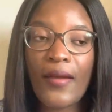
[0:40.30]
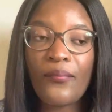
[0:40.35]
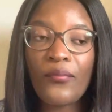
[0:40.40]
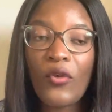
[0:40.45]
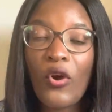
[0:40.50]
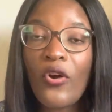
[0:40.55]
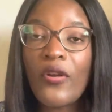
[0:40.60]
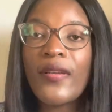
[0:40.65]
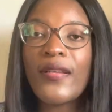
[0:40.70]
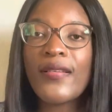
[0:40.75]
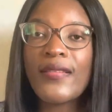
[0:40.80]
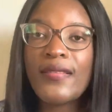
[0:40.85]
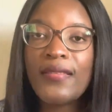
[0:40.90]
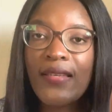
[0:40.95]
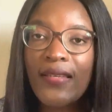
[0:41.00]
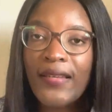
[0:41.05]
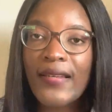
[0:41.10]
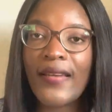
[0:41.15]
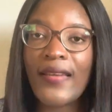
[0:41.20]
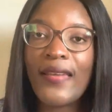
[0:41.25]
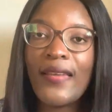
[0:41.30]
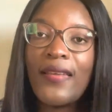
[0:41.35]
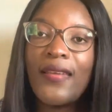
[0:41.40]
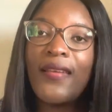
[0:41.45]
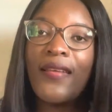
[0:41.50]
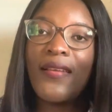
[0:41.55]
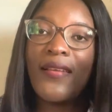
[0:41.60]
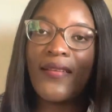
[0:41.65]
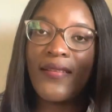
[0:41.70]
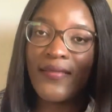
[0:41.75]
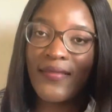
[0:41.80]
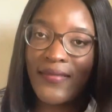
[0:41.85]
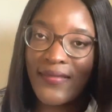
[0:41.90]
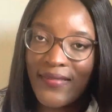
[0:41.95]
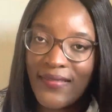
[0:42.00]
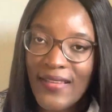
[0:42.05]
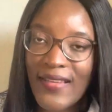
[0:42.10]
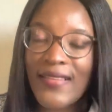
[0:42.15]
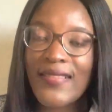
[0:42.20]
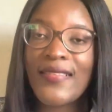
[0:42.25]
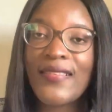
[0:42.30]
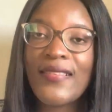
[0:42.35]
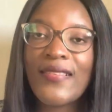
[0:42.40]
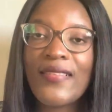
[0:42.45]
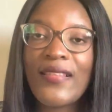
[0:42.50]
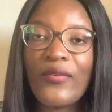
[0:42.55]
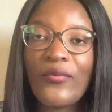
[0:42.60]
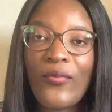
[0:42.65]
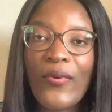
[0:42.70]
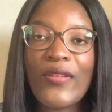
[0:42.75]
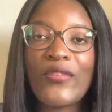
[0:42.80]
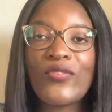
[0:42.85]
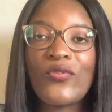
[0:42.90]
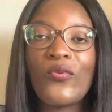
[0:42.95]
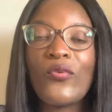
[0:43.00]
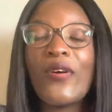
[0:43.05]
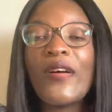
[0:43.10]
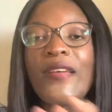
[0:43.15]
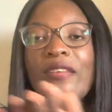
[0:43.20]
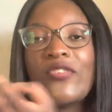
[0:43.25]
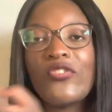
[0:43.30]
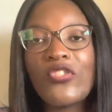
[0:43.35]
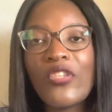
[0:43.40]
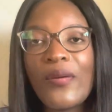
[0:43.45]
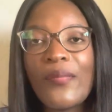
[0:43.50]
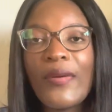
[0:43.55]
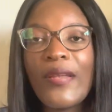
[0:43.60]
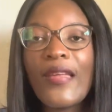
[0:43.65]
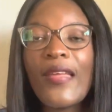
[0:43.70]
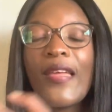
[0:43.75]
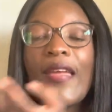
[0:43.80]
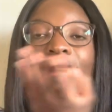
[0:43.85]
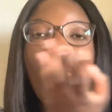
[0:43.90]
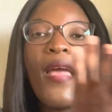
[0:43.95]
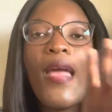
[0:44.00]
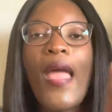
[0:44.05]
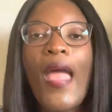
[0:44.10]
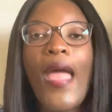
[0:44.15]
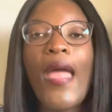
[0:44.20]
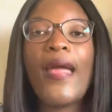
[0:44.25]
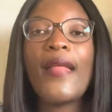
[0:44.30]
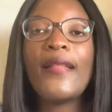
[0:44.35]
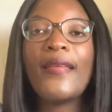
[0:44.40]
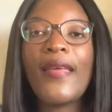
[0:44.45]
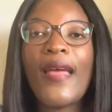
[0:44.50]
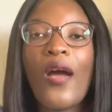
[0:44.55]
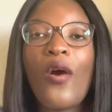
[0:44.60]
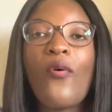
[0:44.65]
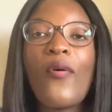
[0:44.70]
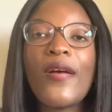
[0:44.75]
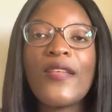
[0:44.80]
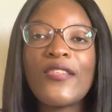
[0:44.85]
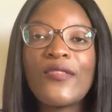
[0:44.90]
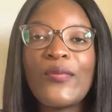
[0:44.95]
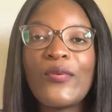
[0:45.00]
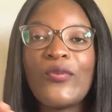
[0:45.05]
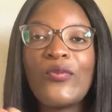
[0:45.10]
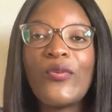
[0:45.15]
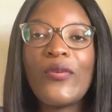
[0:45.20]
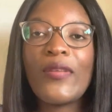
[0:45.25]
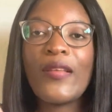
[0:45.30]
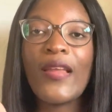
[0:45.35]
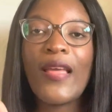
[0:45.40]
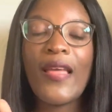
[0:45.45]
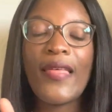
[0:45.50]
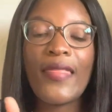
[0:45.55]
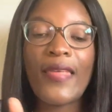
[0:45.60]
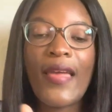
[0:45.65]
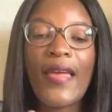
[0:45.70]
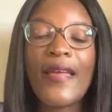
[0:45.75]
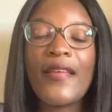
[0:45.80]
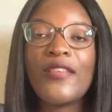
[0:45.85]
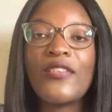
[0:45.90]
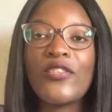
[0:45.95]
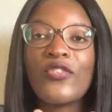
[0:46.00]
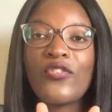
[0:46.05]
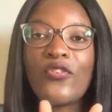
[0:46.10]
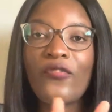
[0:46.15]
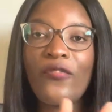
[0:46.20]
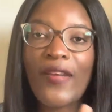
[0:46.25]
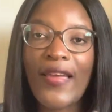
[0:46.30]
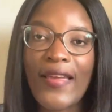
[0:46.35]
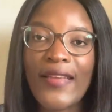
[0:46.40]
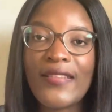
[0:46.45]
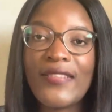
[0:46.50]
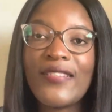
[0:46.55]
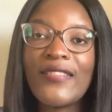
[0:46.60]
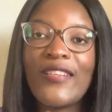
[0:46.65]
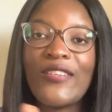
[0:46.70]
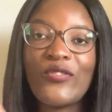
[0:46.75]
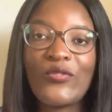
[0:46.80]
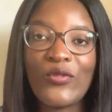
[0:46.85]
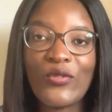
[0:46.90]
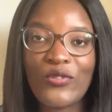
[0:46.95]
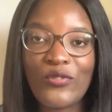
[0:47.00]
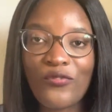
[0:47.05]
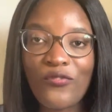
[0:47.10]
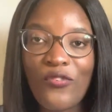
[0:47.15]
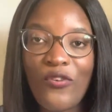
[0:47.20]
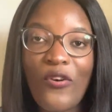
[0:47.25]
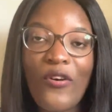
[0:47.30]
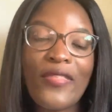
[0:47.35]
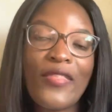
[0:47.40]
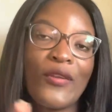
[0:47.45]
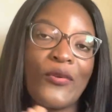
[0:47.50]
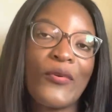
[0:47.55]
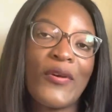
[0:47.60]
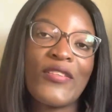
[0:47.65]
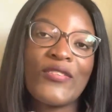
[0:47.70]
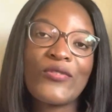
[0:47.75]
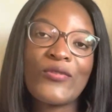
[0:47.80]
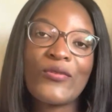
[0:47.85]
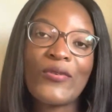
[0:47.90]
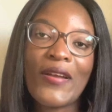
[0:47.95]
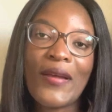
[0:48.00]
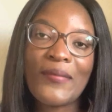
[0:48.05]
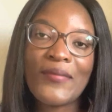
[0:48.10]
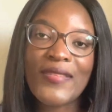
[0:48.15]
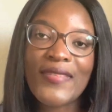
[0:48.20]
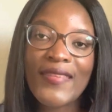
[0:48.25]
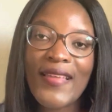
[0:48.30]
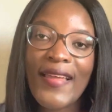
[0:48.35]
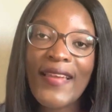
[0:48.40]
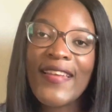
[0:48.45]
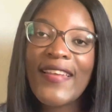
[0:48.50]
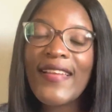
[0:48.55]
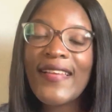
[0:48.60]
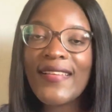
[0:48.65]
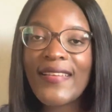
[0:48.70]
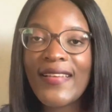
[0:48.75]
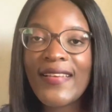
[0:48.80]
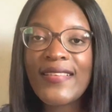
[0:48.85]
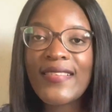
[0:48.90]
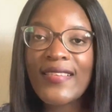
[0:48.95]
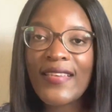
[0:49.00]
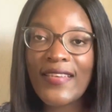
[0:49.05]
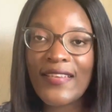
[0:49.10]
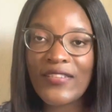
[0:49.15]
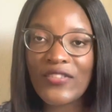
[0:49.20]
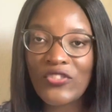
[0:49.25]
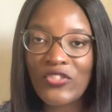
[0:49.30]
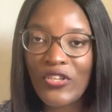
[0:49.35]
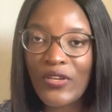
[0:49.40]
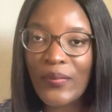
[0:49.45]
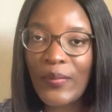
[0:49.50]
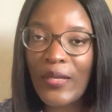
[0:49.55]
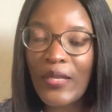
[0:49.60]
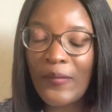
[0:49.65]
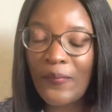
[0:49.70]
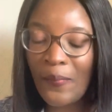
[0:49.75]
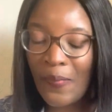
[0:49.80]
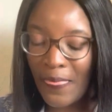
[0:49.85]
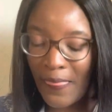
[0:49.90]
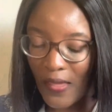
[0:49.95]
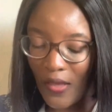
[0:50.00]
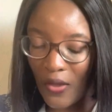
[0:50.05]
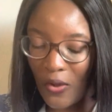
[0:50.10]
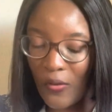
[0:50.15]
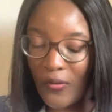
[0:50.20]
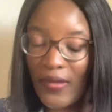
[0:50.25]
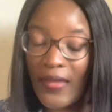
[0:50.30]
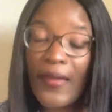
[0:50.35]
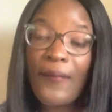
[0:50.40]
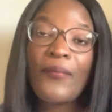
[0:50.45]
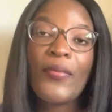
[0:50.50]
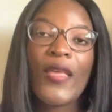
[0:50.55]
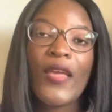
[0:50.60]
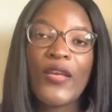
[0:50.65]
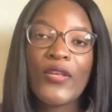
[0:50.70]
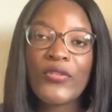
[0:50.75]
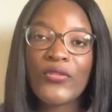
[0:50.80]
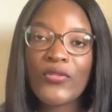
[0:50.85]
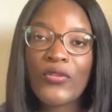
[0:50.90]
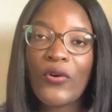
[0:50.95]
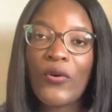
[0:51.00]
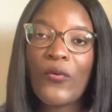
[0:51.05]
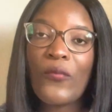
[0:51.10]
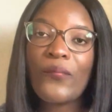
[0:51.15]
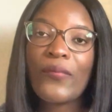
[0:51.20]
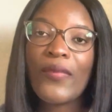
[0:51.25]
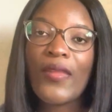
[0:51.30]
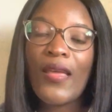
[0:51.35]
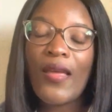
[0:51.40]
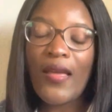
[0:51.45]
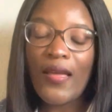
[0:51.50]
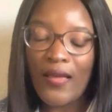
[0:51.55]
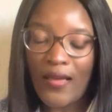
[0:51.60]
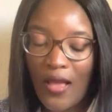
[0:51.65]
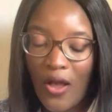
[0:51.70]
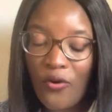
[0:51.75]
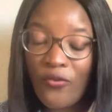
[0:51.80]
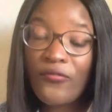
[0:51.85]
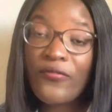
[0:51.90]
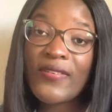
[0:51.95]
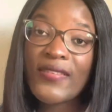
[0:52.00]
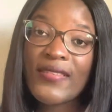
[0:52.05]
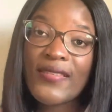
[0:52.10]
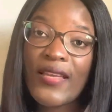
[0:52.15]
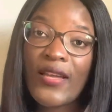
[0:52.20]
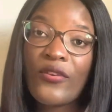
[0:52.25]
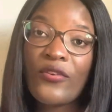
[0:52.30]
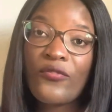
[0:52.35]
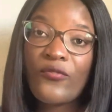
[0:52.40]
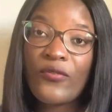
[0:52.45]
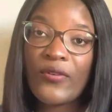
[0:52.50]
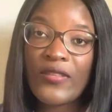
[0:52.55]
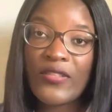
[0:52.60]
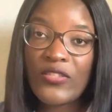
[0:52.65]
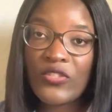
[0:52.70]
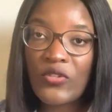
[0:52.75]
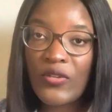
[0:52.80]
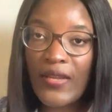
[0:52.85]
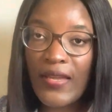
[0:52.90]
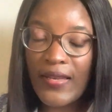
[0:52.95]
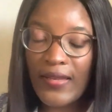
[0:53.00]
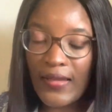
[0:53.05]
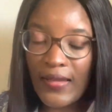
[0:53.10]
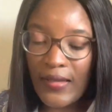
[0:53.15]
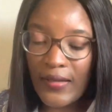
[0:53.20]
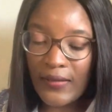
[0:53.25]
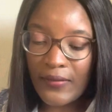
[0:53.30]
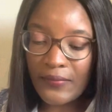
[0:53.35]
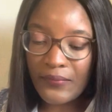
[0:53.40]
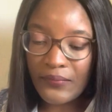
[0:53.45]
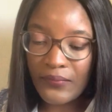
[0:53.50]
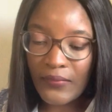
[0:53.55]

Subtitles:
honors degree nurses that wants to work in Germany, and young ones between the ages of 18 and 24 that wants to come study nursing in Germany. Okay, so I'll first start off with training.